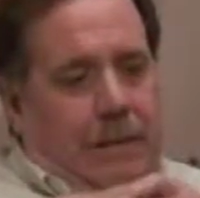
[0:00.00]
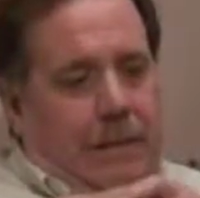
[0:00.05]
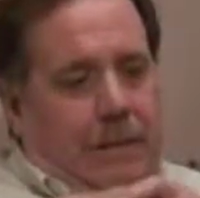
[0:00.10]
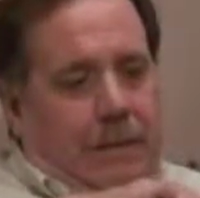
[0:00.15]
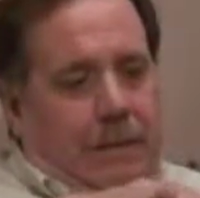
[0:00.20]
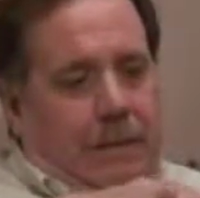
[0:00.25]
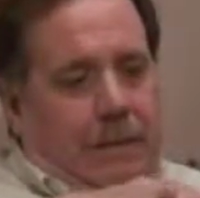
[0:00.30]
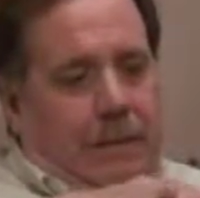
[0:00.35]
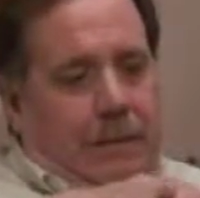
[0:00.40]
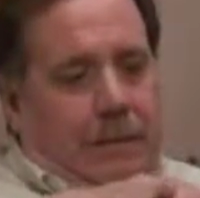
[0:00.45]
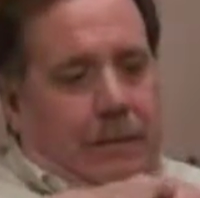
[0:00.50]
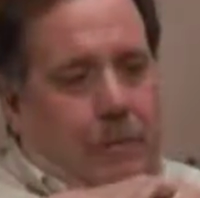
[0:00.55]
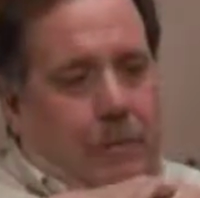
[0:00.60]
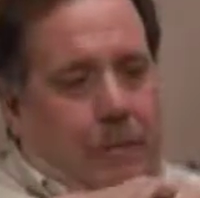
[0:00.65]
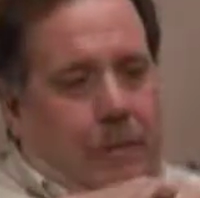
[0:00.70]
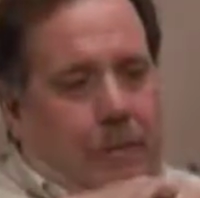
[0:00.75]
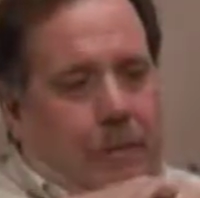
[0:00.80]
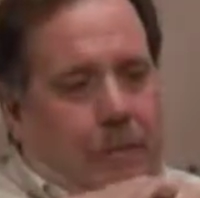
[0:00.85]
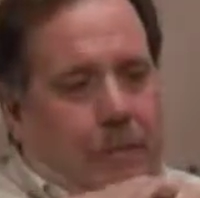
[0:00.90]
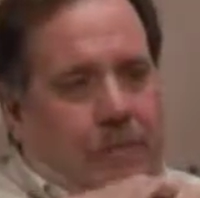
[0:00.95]
you know, there
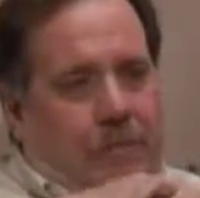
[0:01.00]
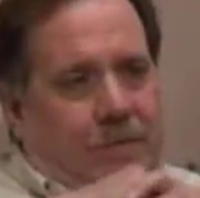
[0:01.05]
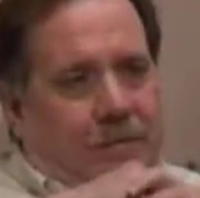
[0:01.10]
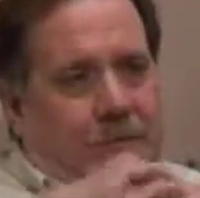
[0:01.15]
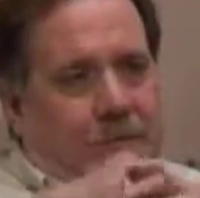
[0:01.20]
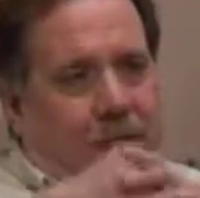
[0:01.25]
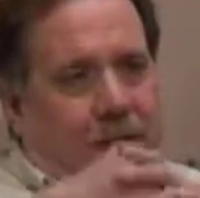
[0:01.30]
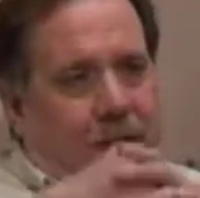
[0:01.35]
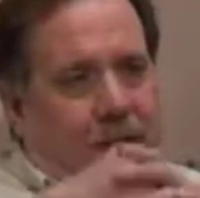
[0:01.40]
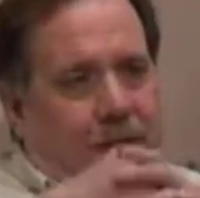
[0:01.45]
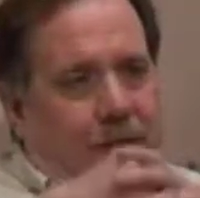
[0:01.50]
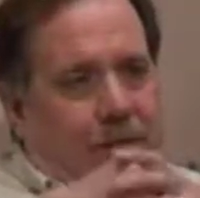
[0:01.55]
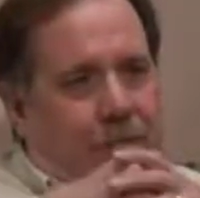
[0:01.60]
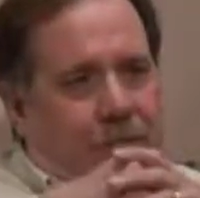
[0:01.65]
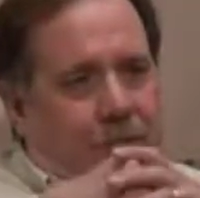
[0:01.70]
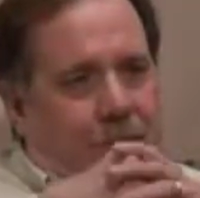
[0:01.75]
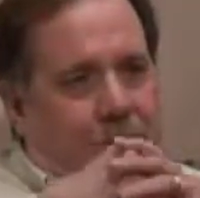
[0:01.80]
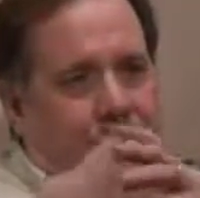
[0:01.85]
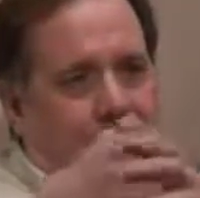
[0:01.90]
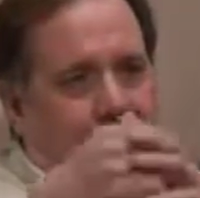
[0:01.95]
really was not an
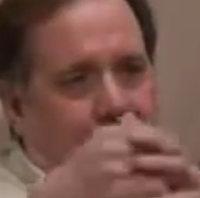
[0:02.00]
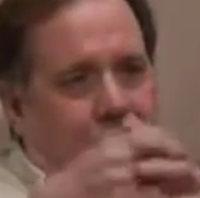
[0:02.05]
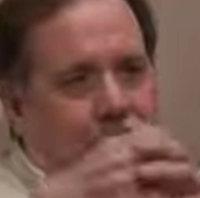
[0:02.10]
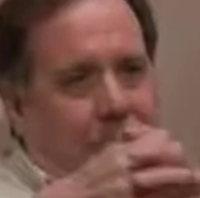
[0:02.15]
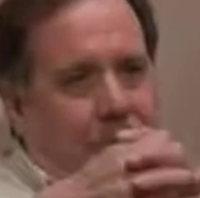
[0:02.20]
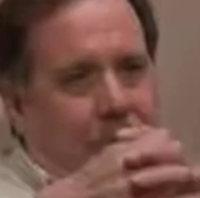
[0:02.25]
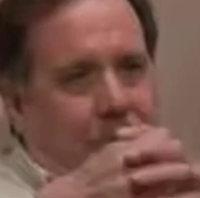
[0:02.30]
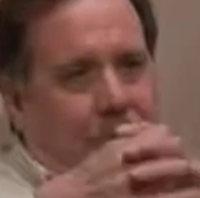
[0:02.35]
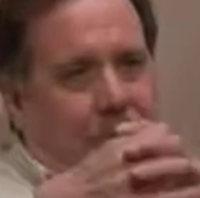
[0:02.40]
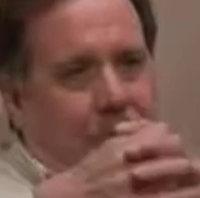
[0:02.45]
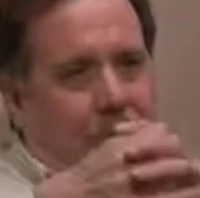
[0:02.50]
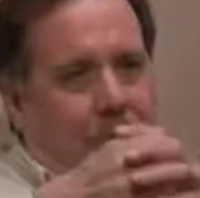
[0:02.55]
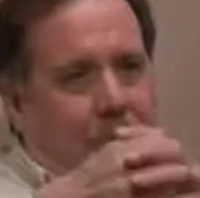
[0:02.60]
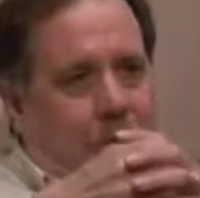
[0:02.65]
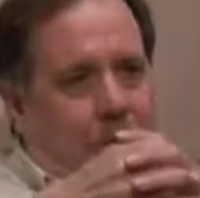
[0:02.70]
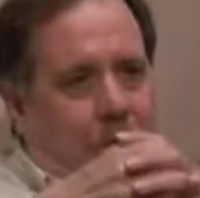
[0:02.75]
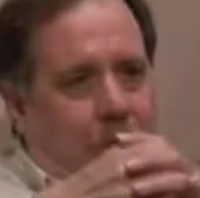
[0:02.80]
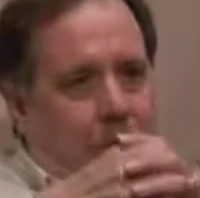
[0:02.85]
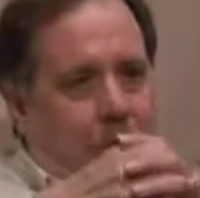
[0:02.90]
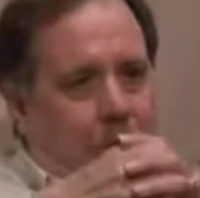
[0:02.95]
effort um, on
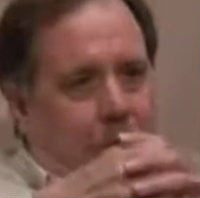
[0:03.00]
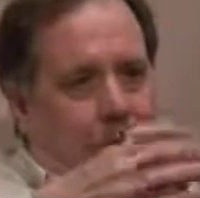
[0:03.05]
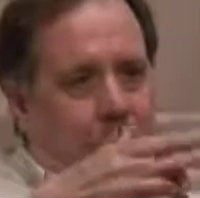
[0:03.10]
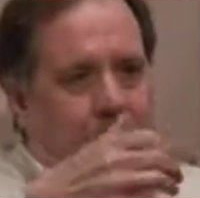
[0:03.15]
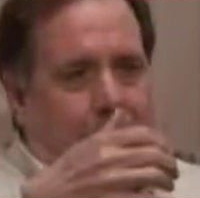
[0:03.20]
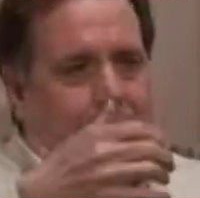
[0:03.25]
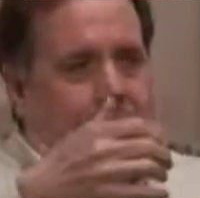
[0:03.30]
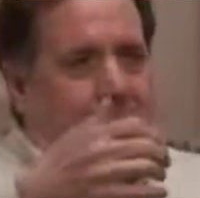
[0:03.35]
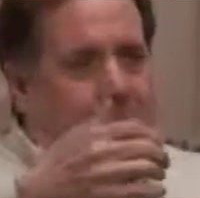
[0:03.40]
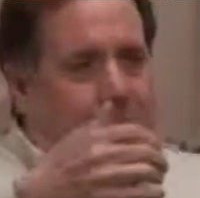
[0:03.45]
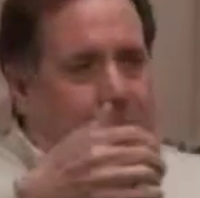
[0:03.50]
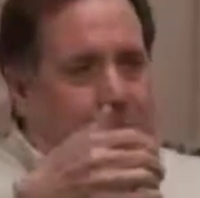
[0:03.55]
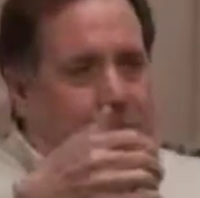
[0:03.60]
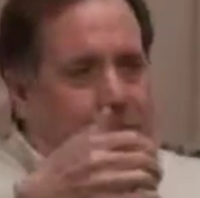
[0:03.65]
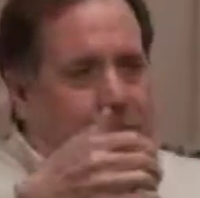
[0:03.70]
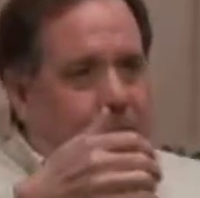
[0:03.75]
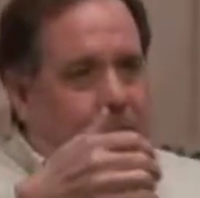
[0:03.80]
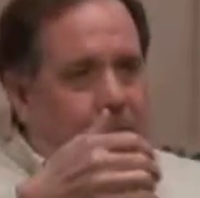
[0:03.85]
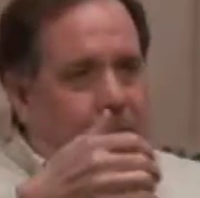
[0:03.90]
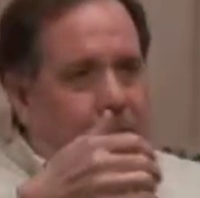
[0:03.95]
the part of
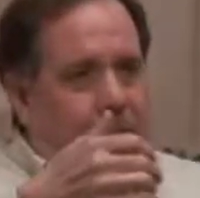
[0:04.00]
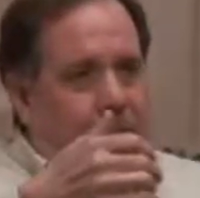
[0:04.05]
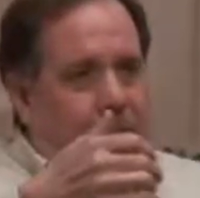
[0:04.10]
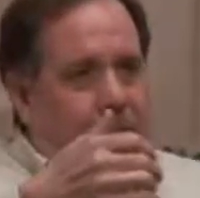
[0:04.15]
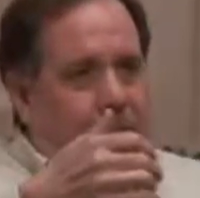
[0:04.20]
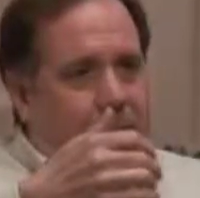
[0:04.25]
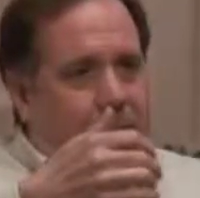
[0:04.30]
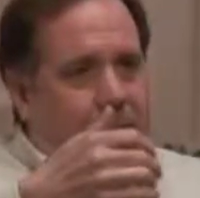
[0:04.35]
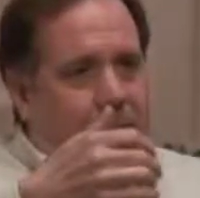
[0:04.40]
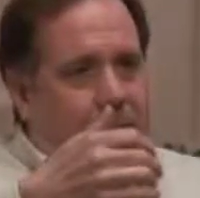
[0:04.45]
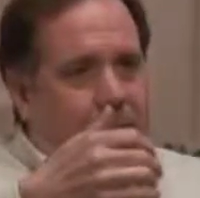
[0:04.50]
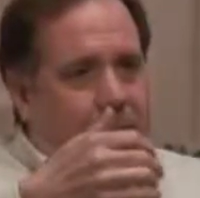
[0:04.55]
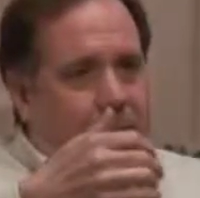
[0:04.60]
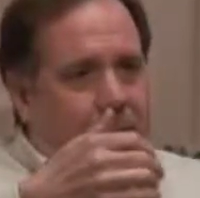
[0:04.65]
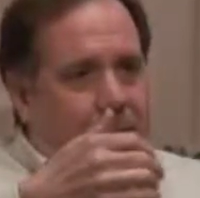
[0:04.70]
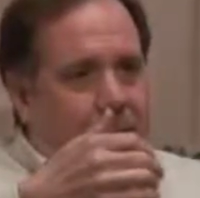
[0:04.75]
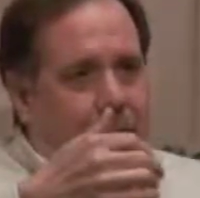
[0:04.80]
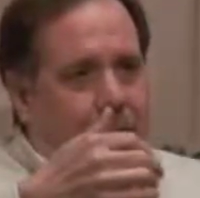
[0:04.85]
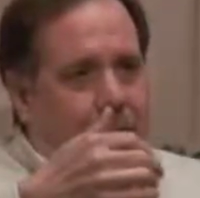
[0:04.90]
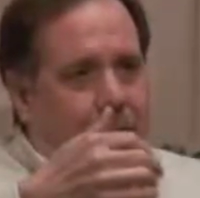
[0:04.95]
management's part to
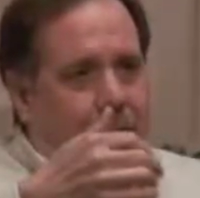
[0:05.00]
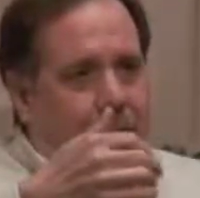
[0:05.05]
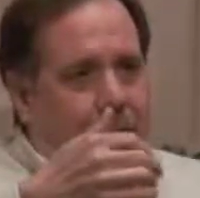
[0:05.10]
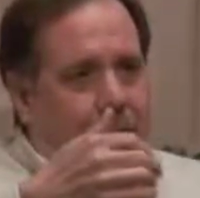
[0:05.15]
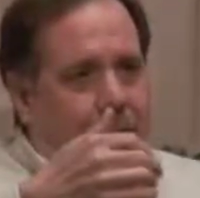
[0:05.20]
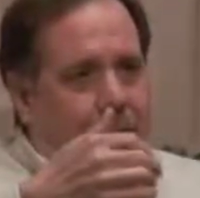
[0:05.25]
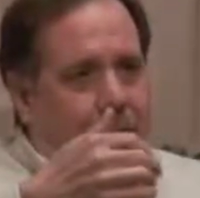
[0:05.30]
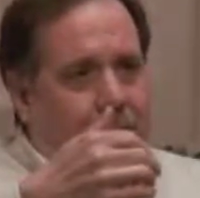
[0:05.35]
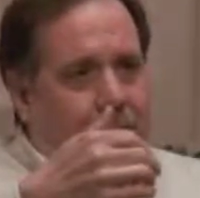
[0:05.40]
try to,